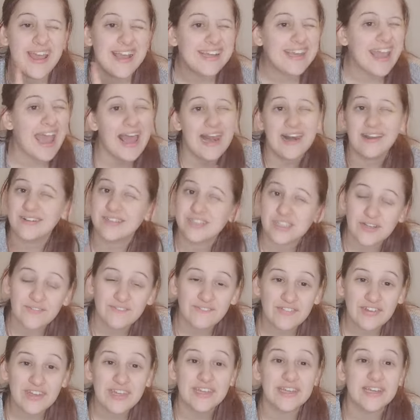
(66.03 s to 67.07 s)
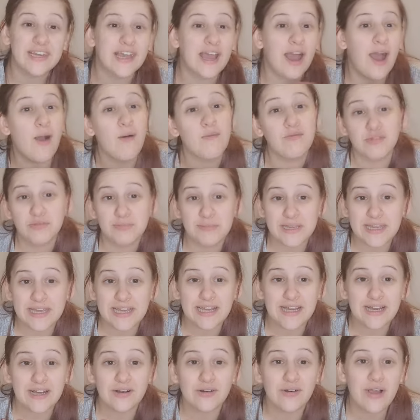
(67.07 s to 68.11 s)
Get a little something, it helps me
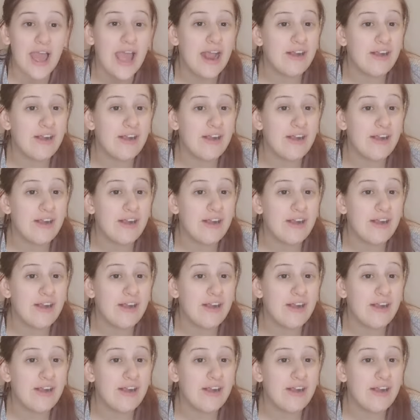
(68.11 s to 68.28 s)
out.